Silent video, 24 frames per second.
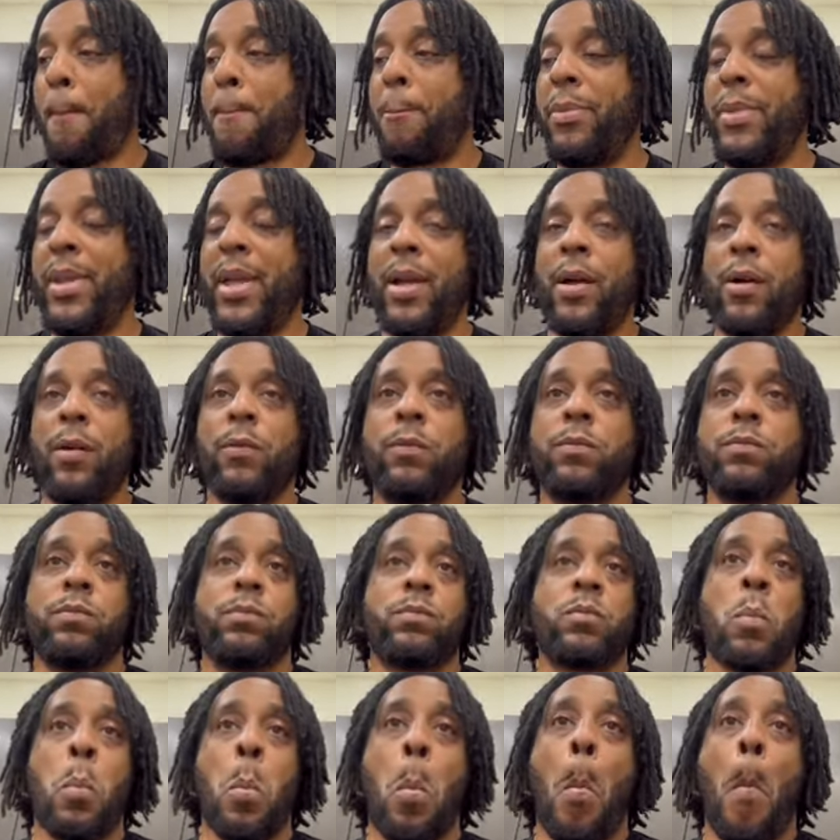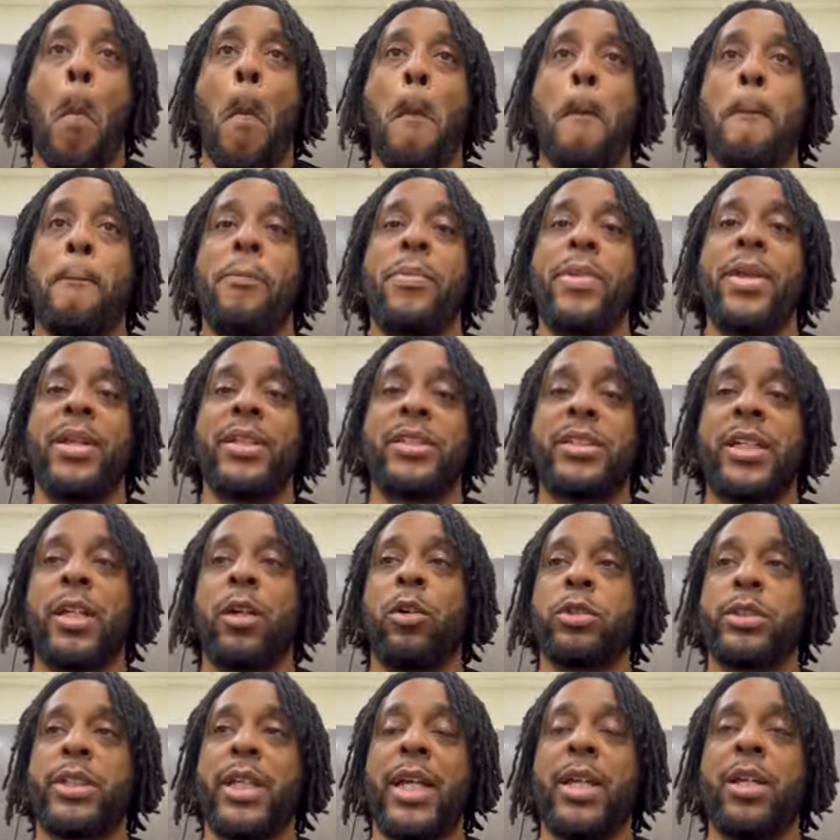Now, is she
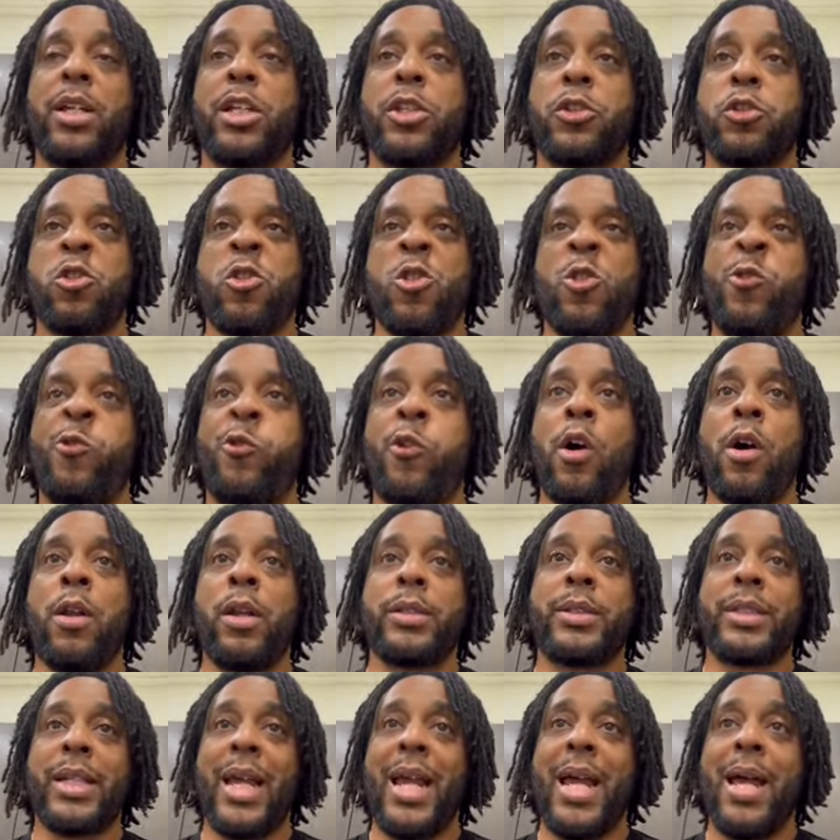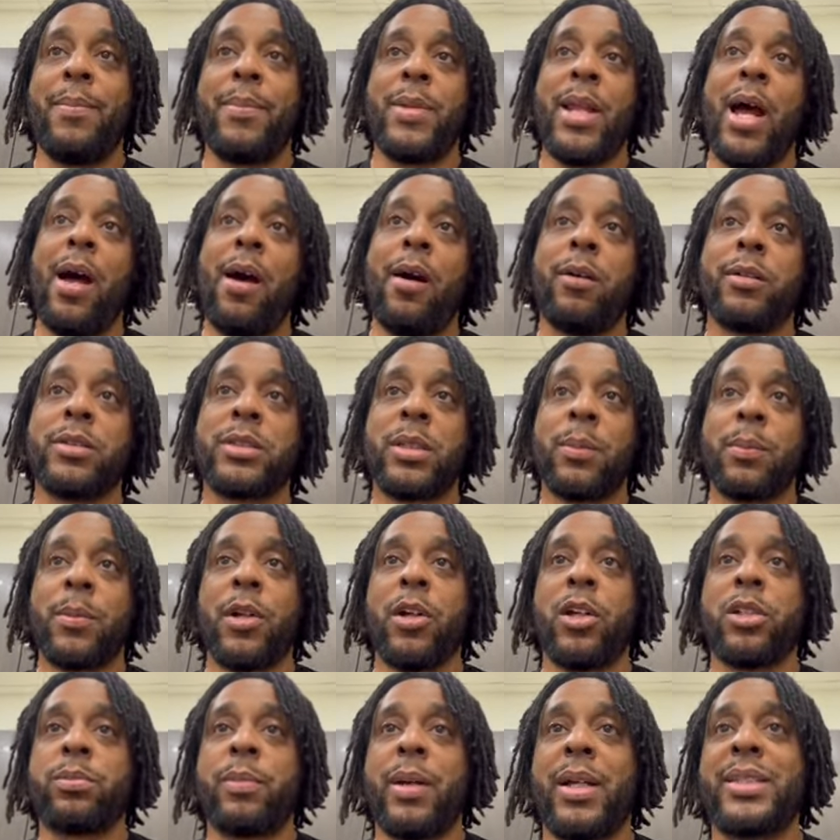going to tell you the truth all the time? No. Some
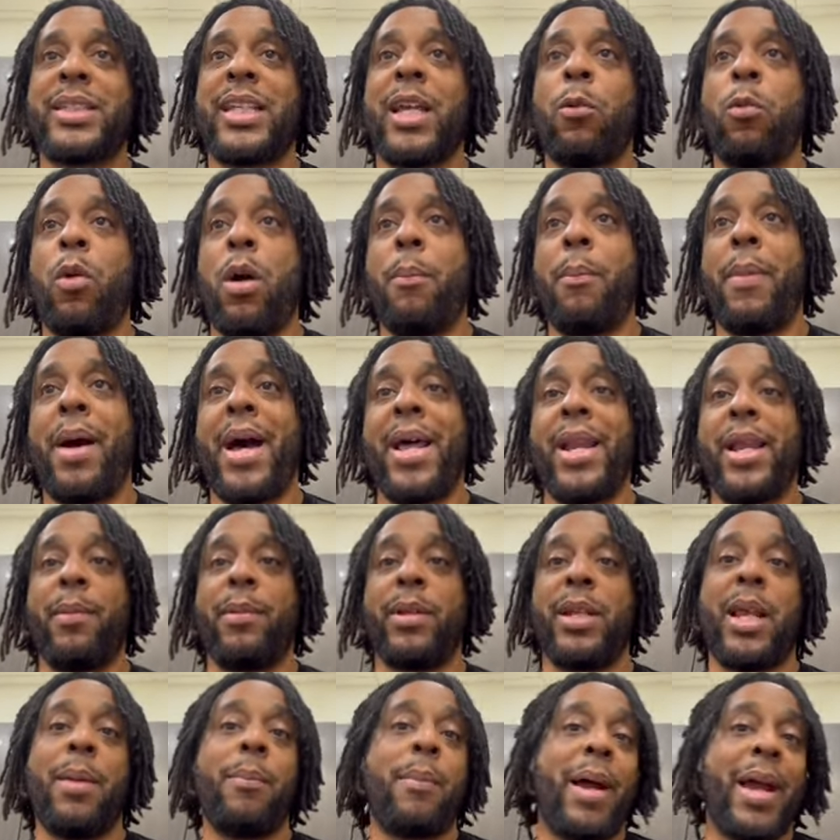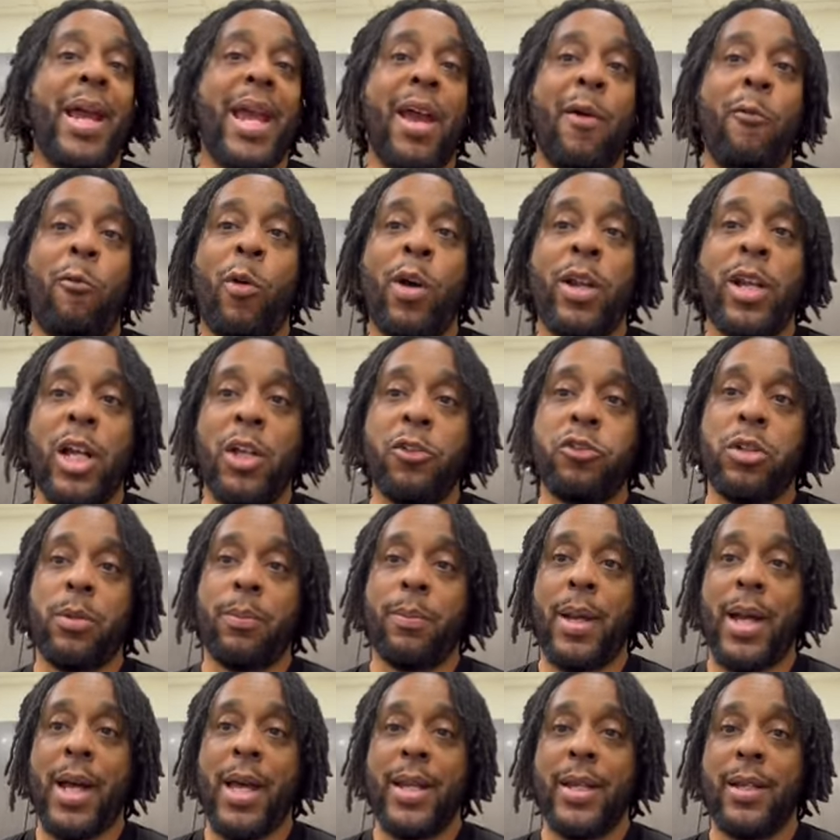girls might say one body and they might have 100
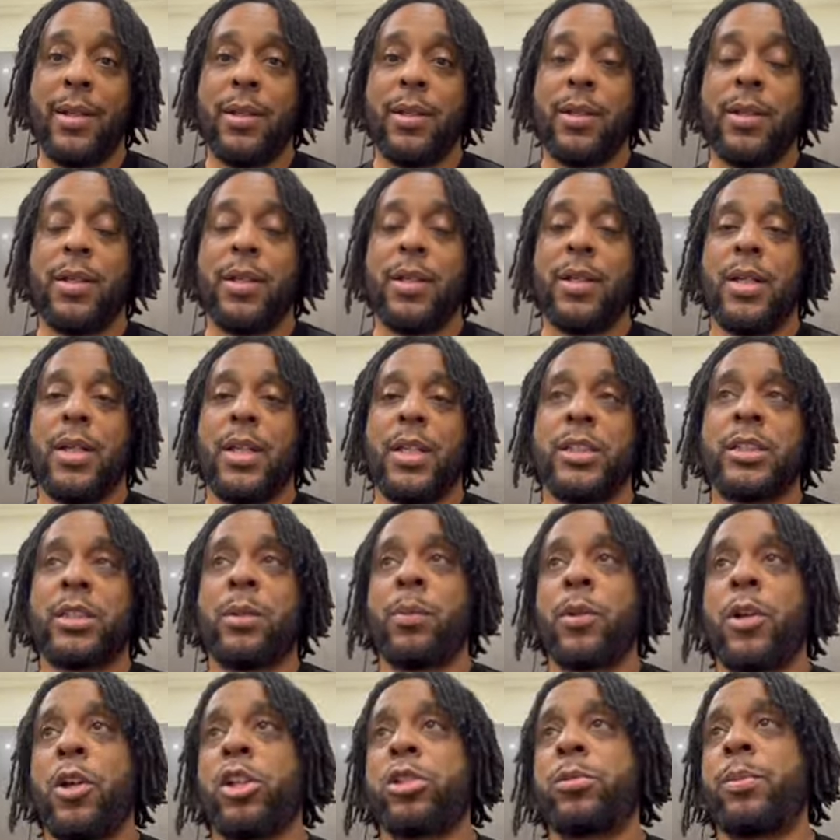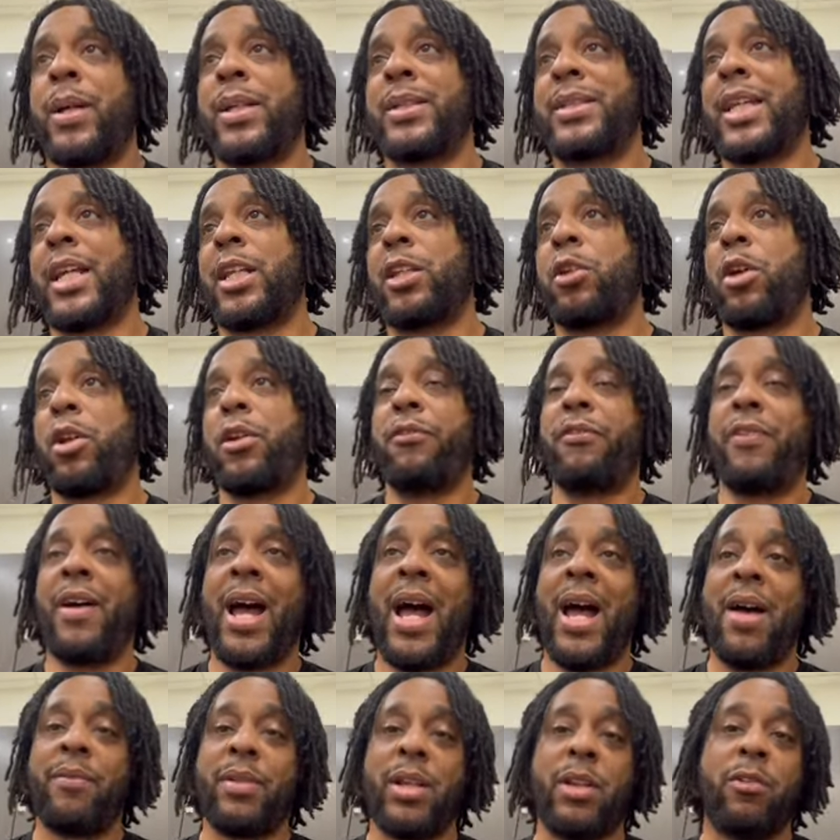body. Some girls might say
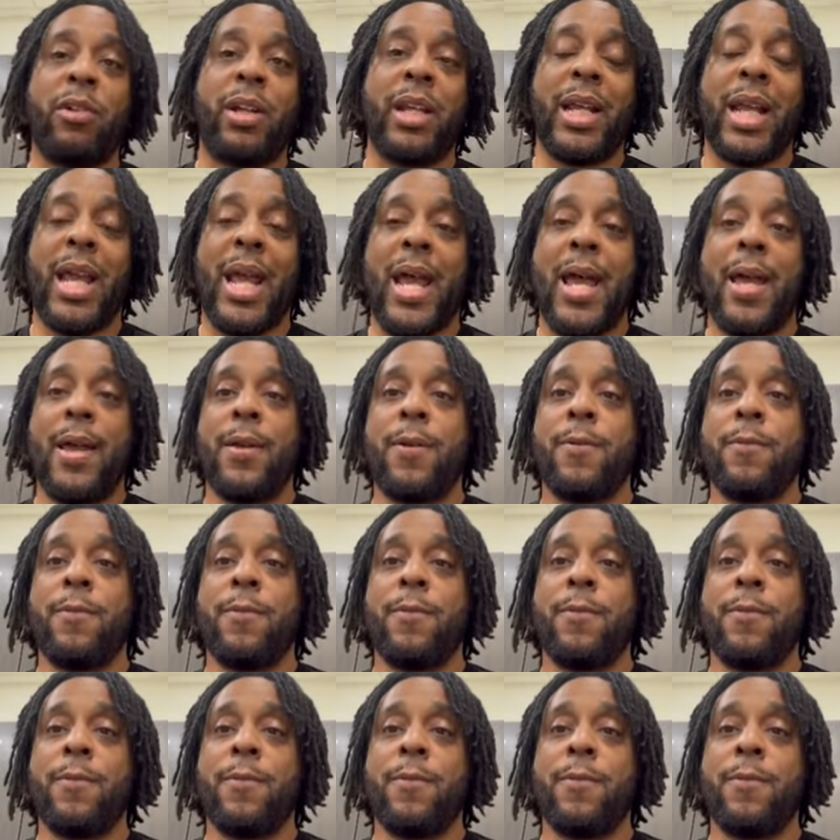35 and they really got